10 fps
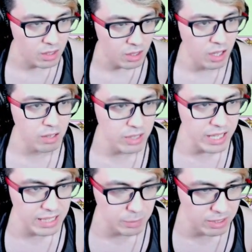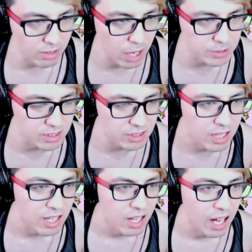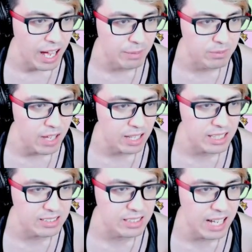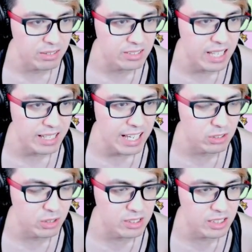Looking at some other options, I have not tested out Tech Android